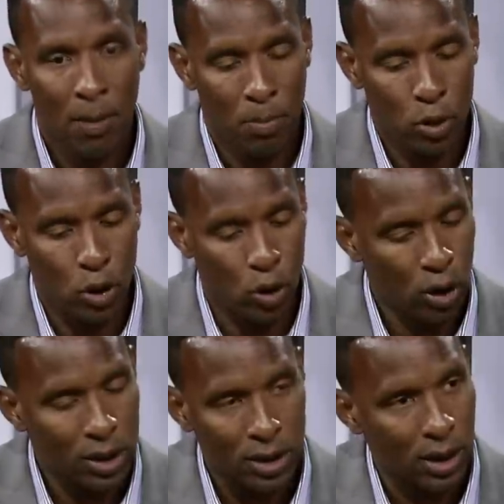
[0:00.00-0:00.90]
But you
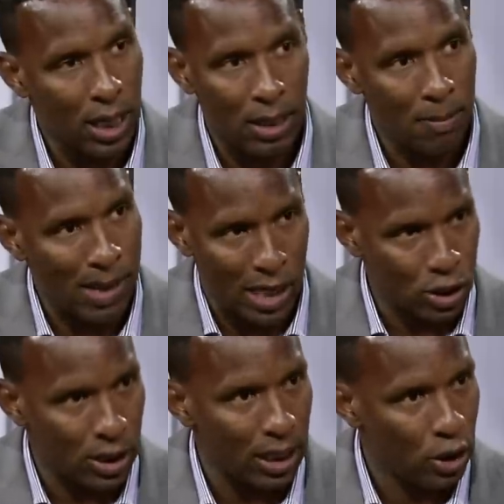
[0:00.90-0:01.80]
look at a
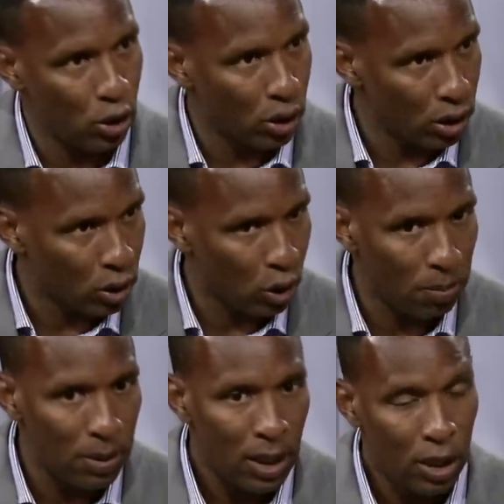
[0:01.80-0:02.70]
manager like Jurgen Klopp,
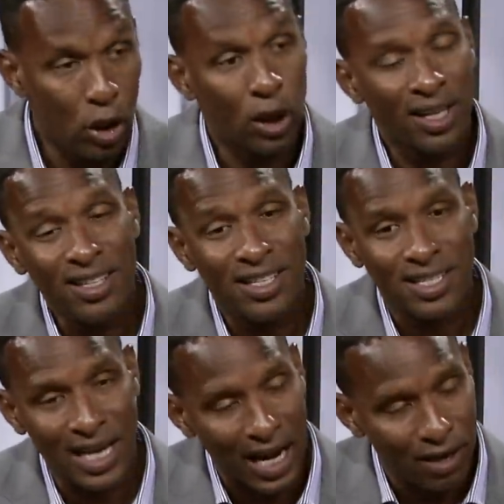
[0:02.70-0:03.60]
you look at the
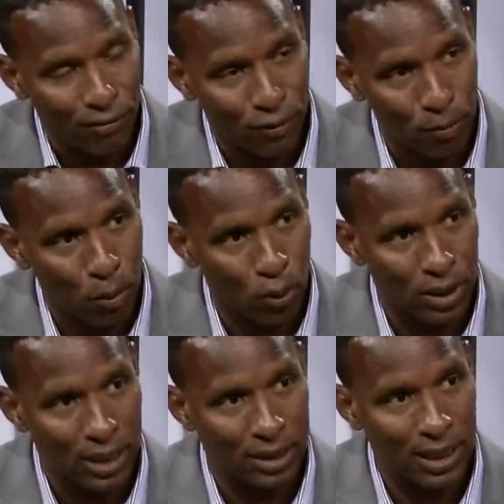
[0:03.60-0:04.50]
style of football
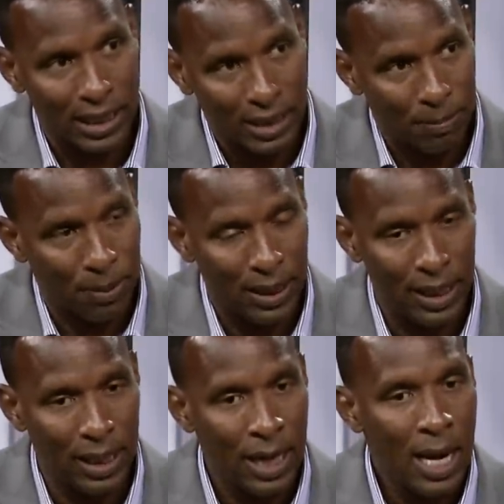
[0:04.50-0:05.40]
that they
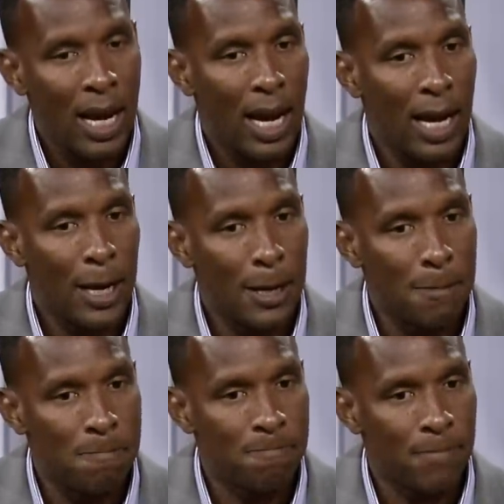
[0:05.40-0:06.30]
play,
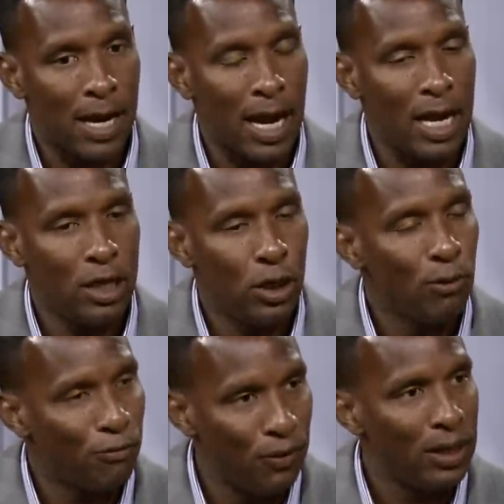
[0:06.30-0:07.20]
and you
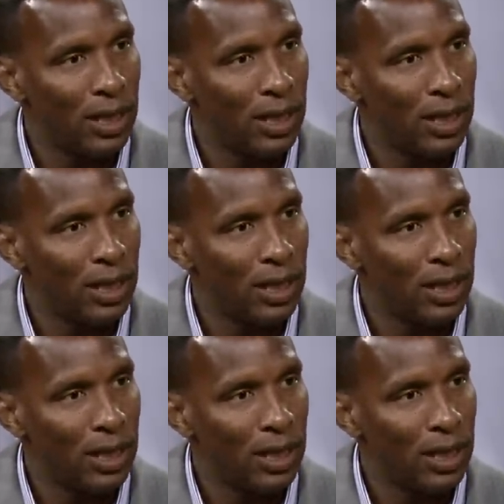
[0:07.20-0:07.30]
feel